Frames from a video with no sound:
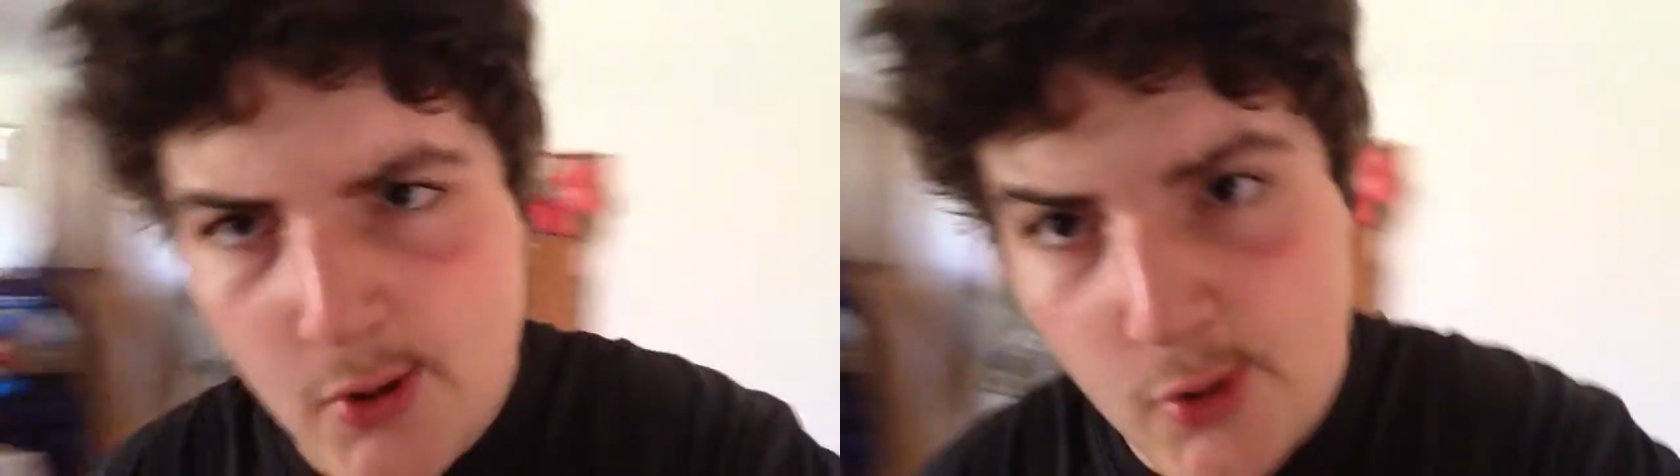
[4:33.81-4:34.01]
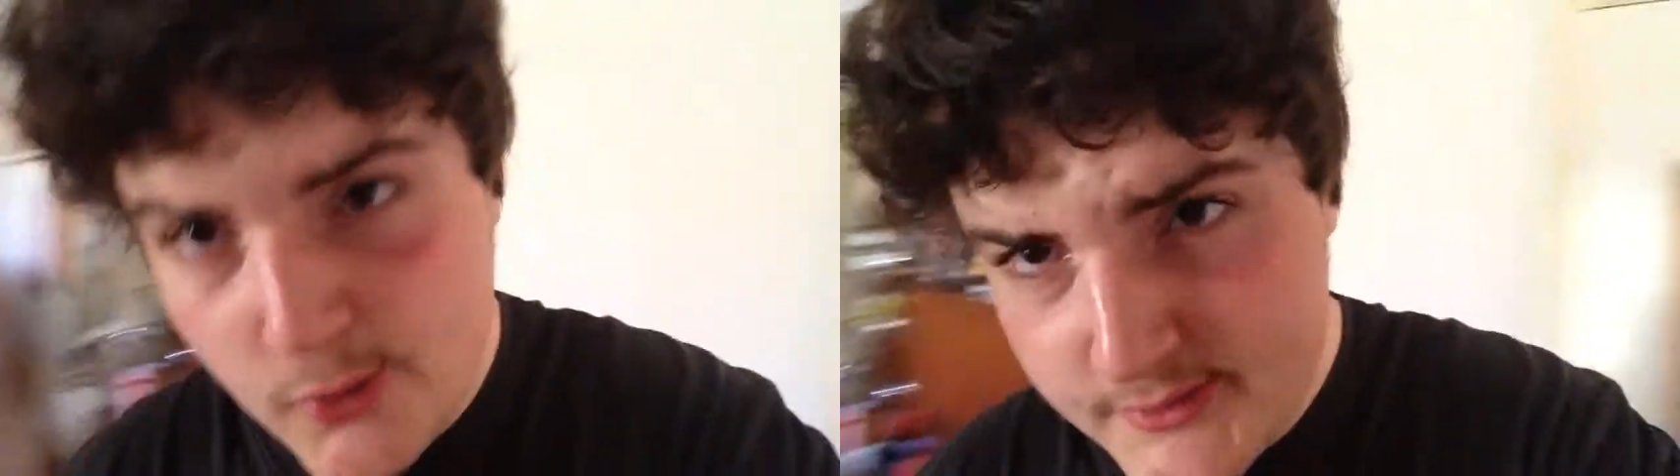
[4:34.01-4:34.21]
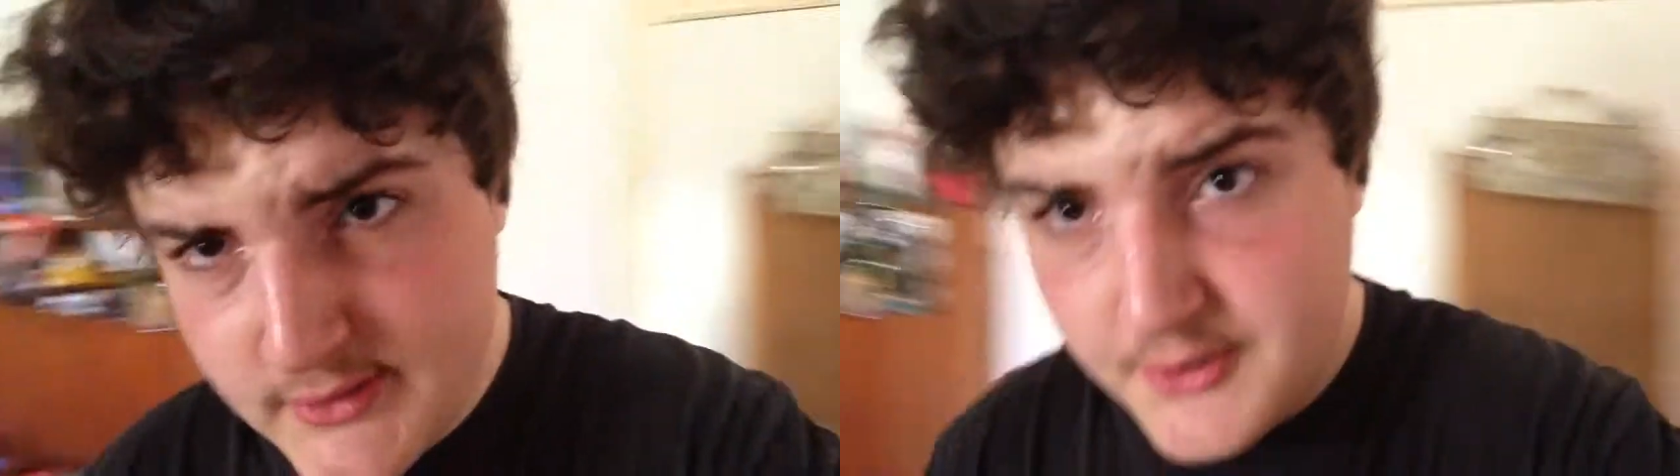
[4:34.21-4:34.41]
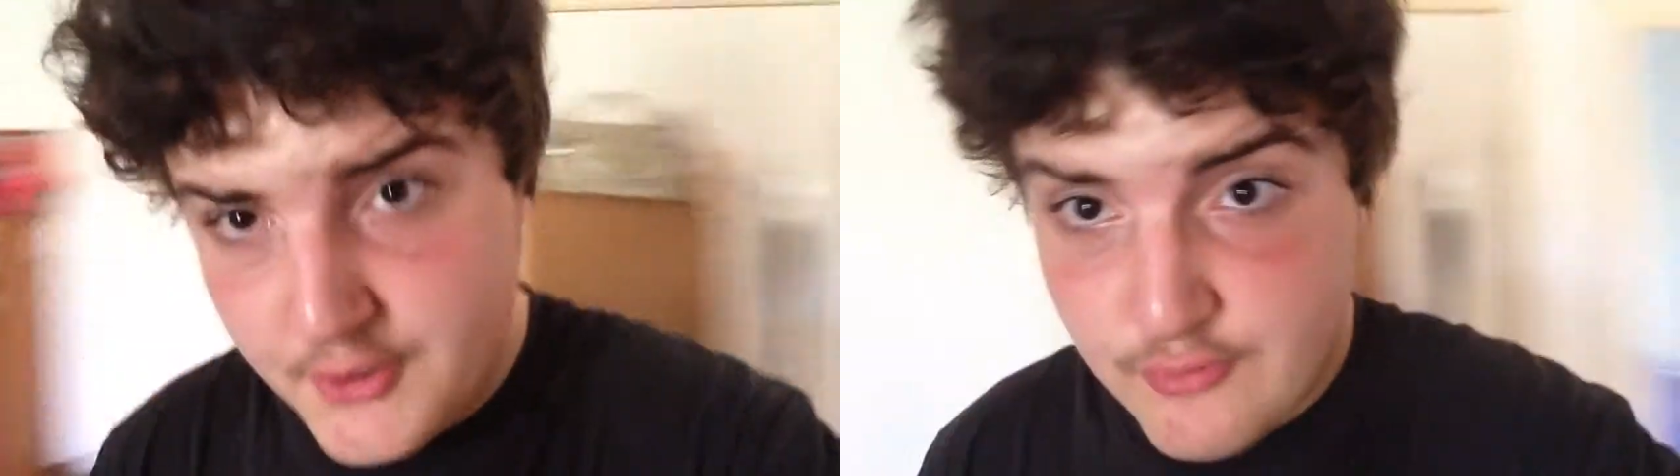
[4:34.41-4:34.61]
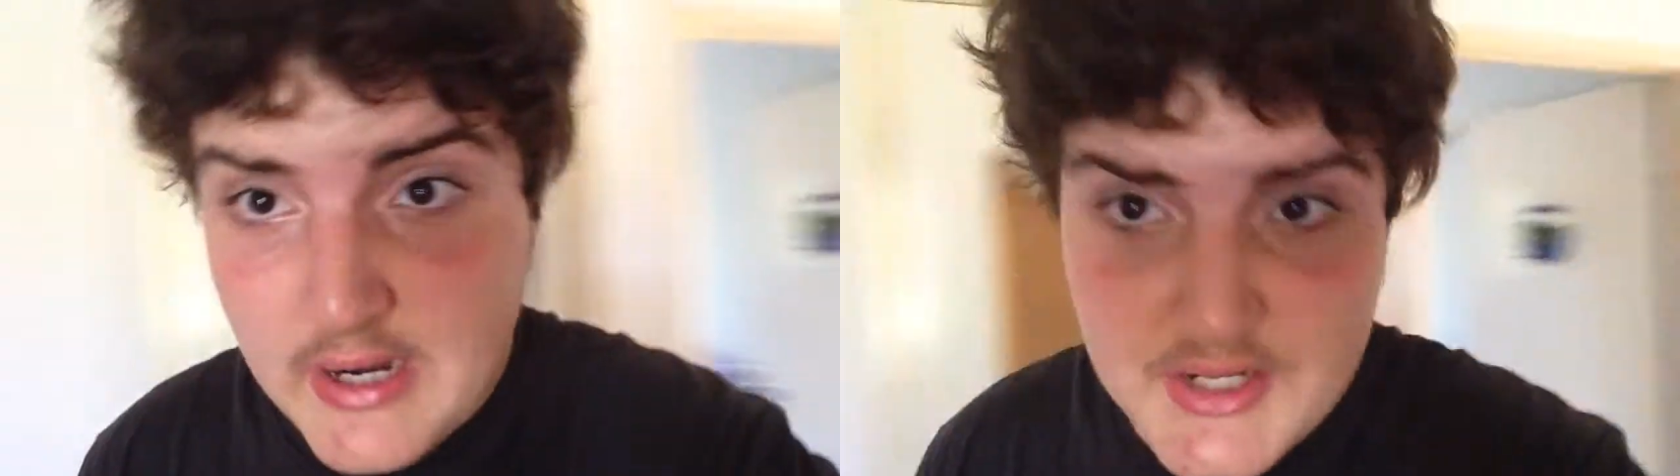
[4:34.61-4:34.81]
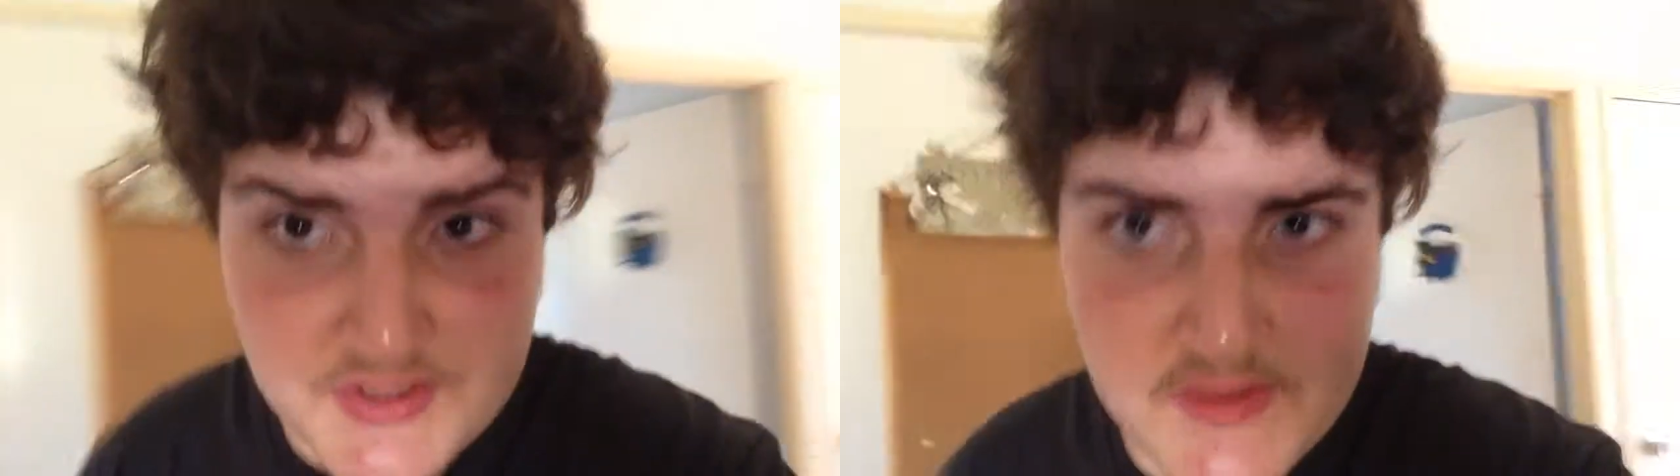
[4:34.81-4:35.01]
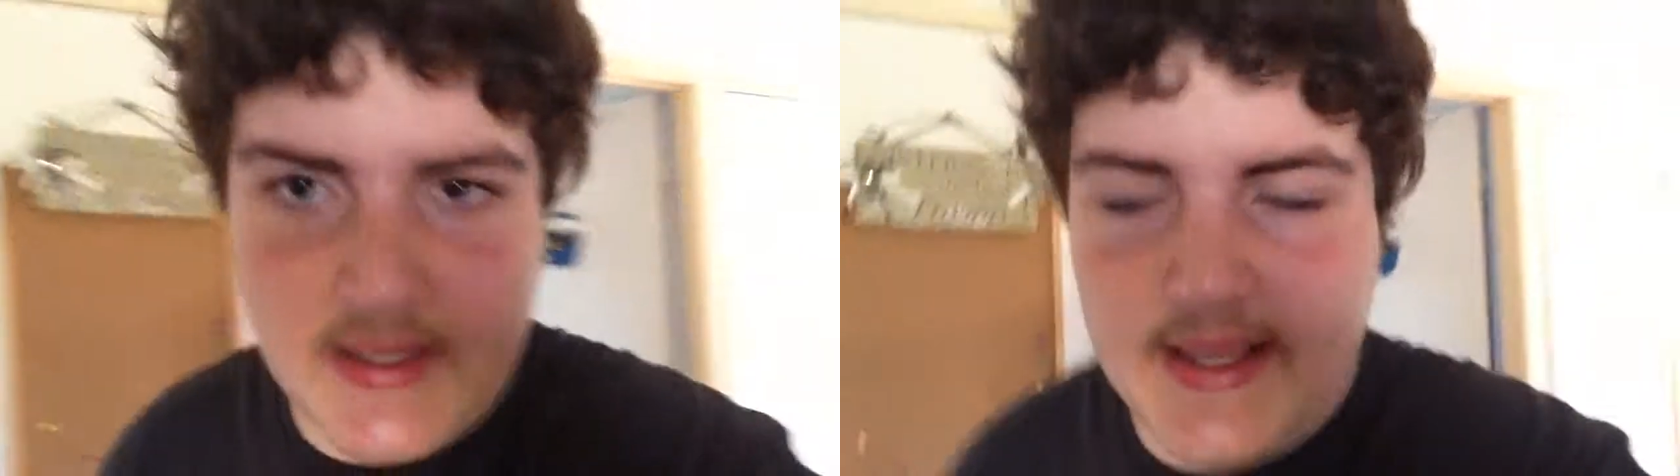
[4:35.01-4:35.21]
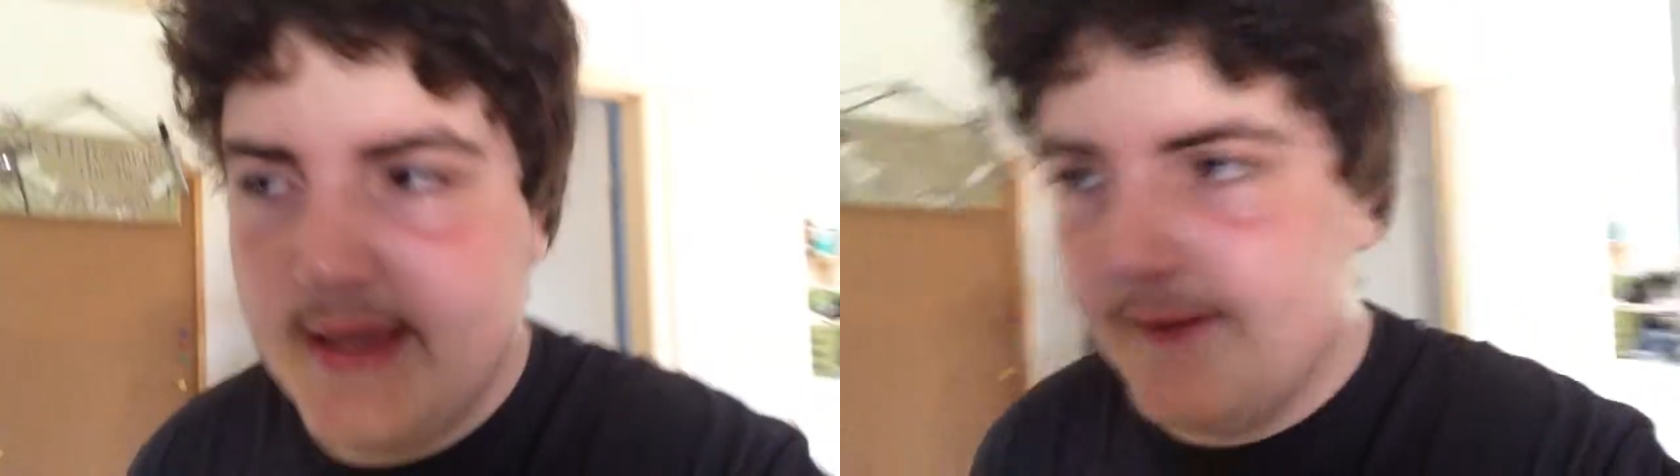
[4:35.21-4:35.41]
also garages
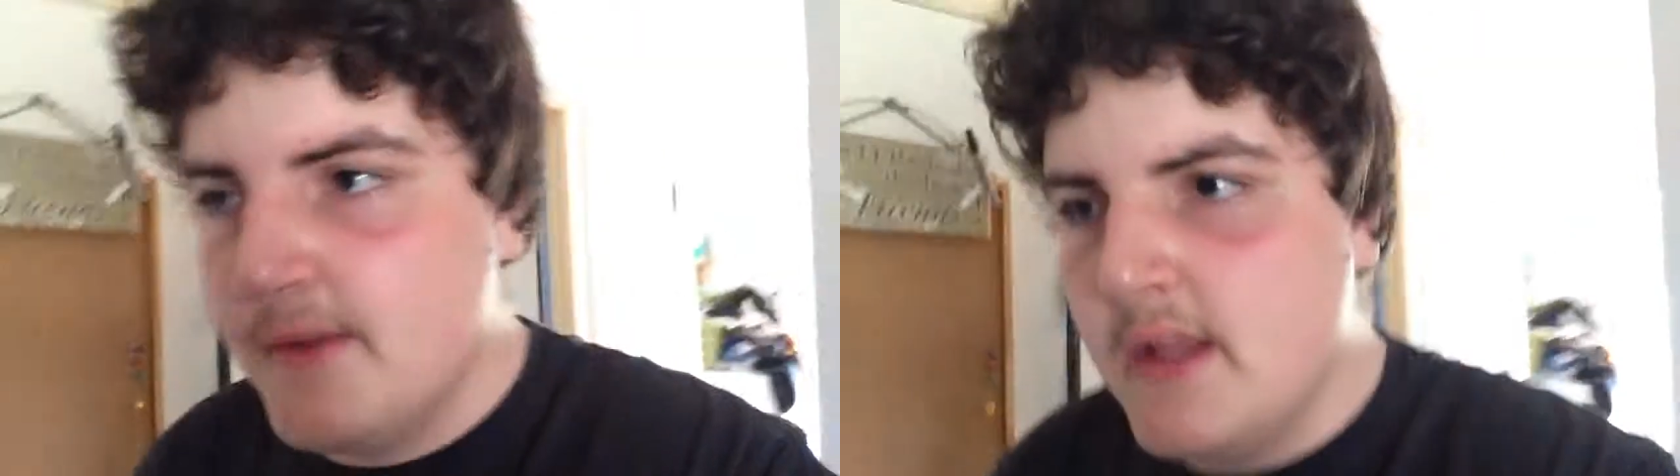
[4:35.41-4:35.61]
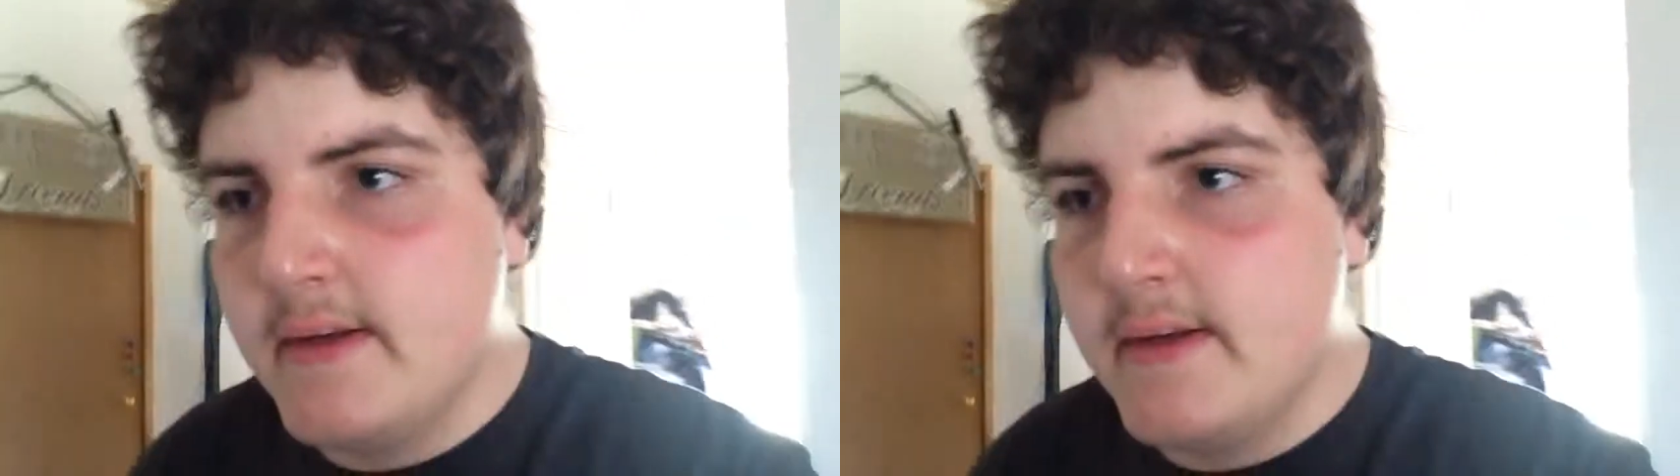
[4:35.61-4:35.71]
leaking.